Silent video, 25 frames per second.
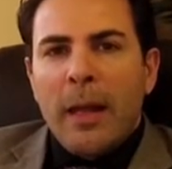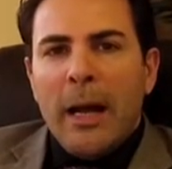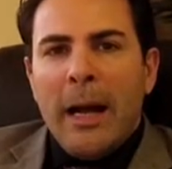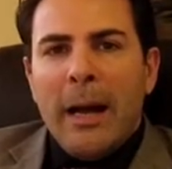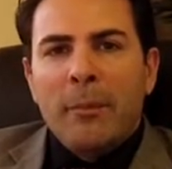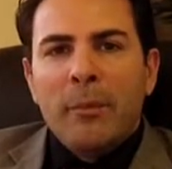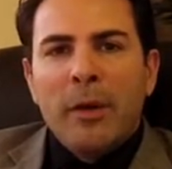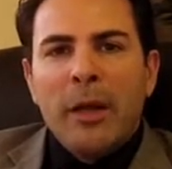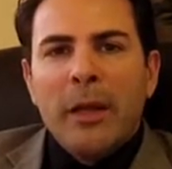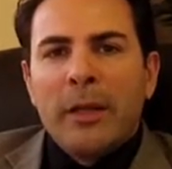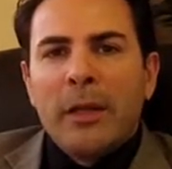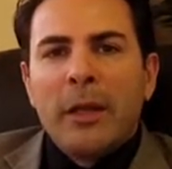
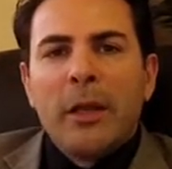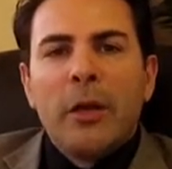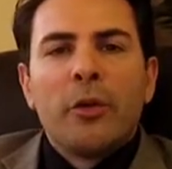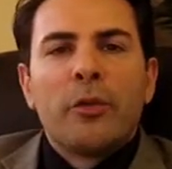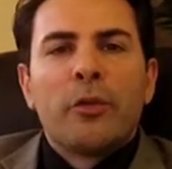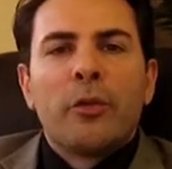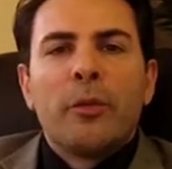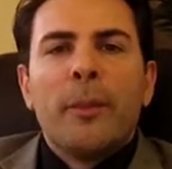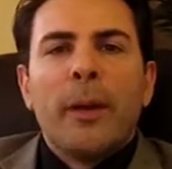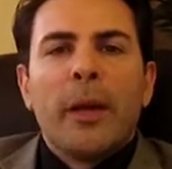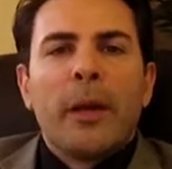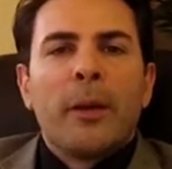I'm not
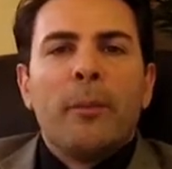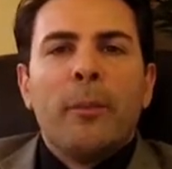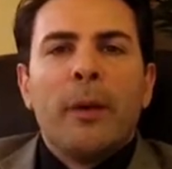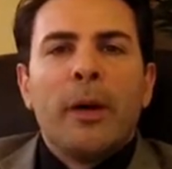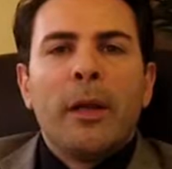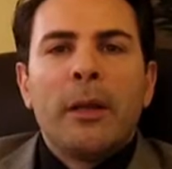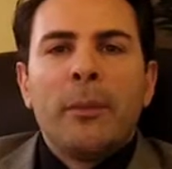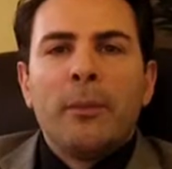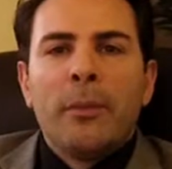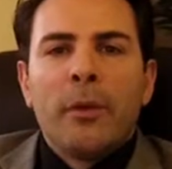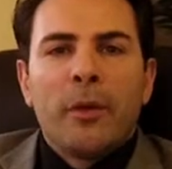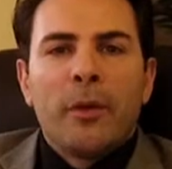here to make
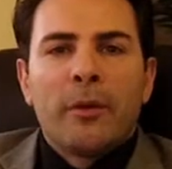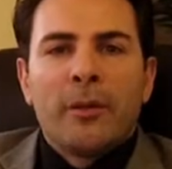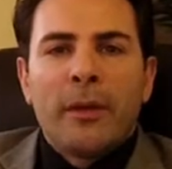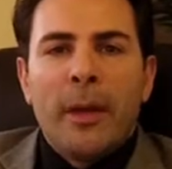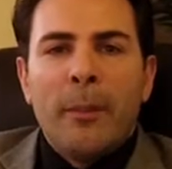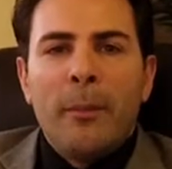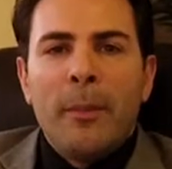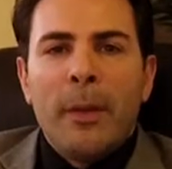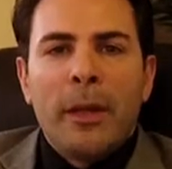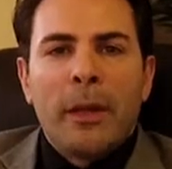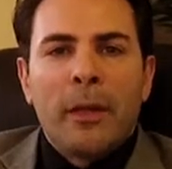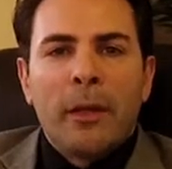money because
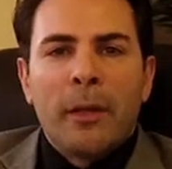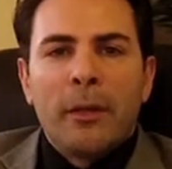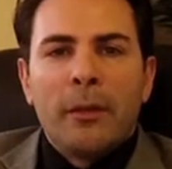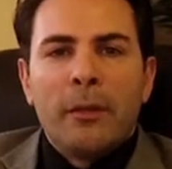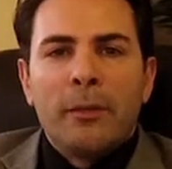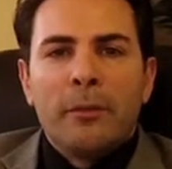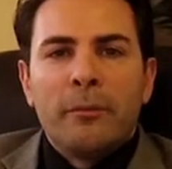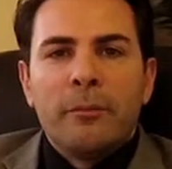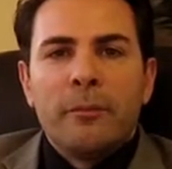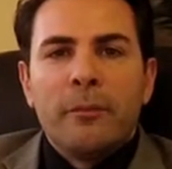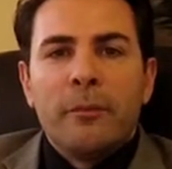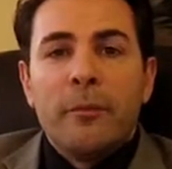I'm
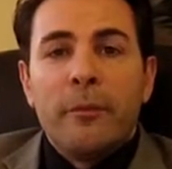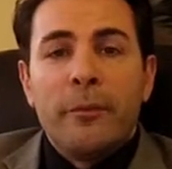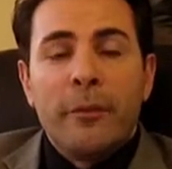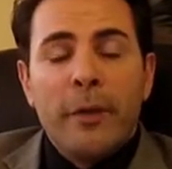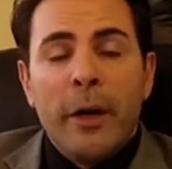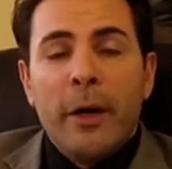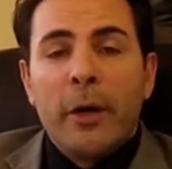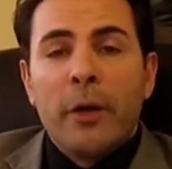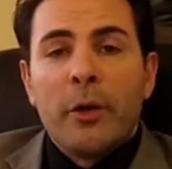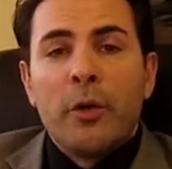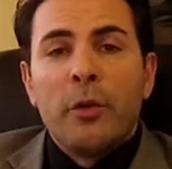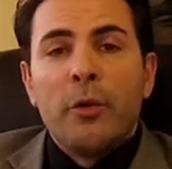making
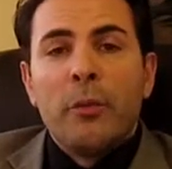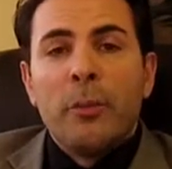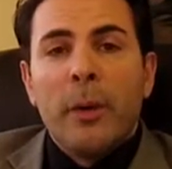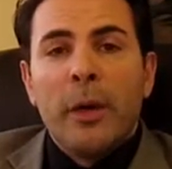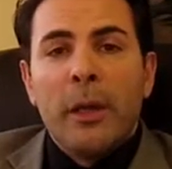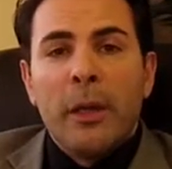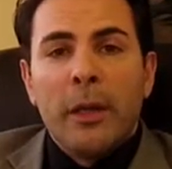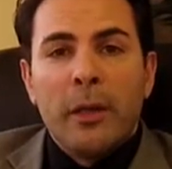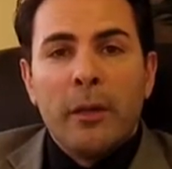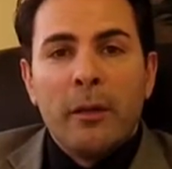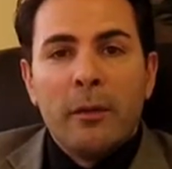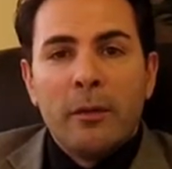very good
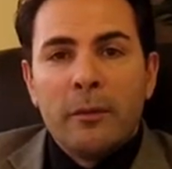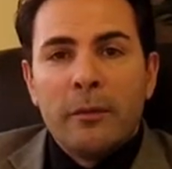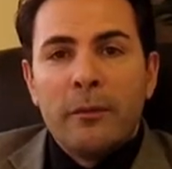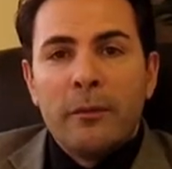money